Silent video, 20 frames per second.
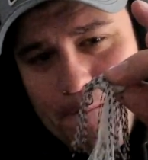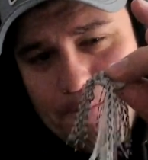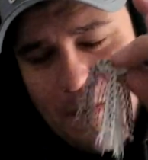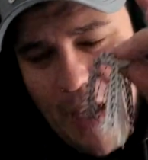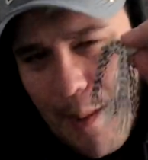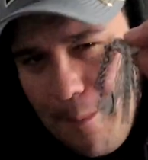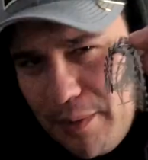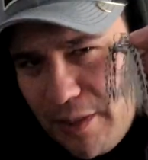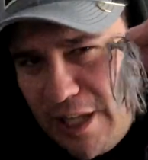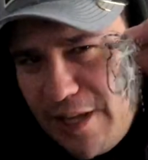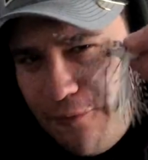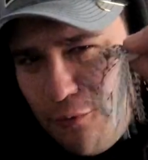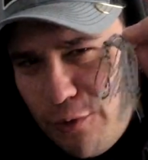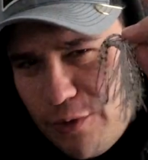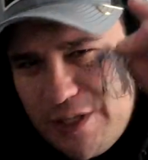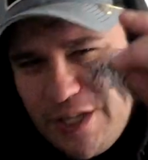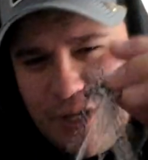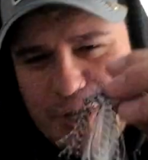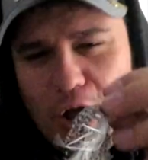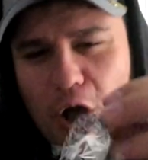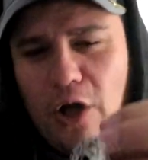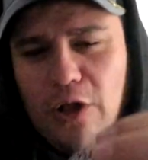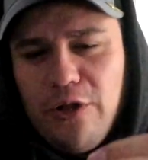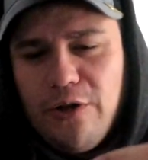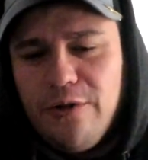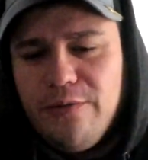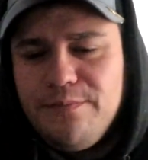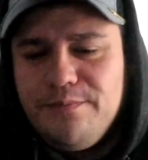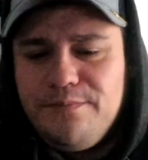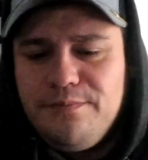I believe it was a
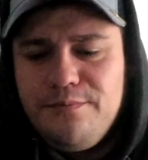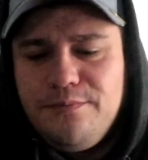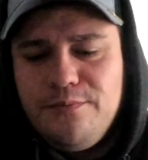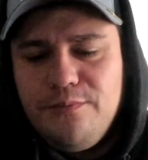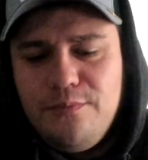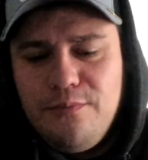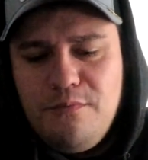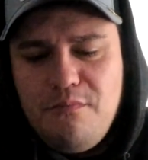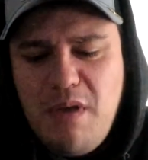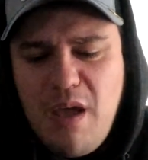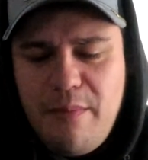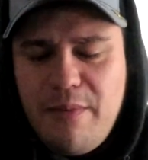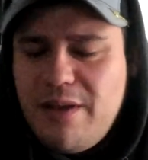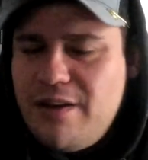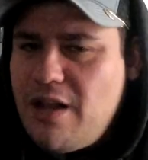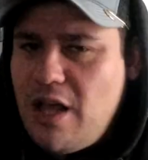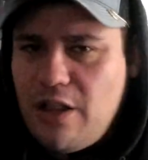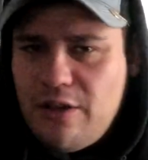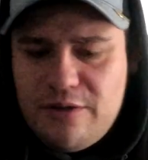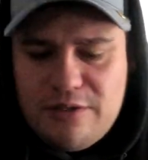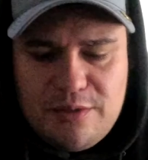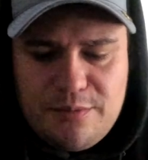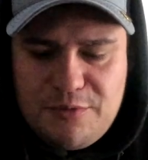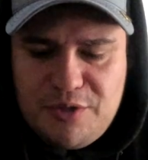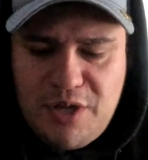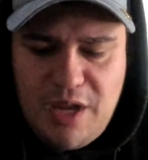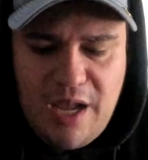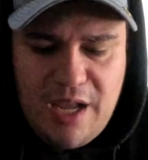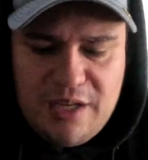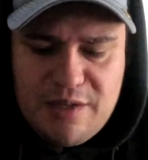dollar. Maybe a dollar and some
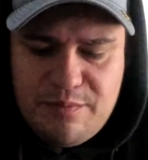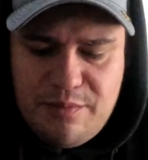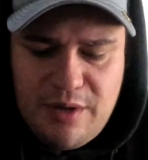change,